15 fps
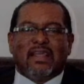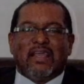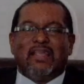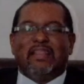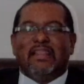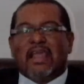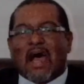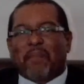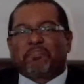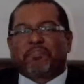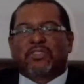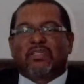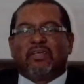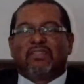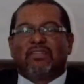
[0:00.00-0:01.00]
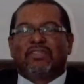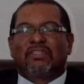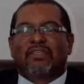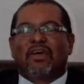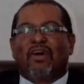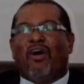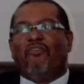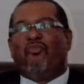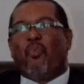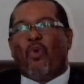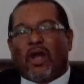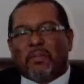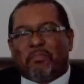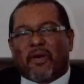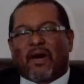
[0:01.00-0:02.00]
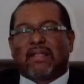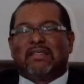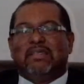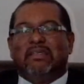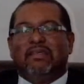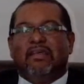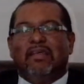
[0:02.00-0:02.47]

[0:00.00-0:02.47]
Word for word: in the absence of one party?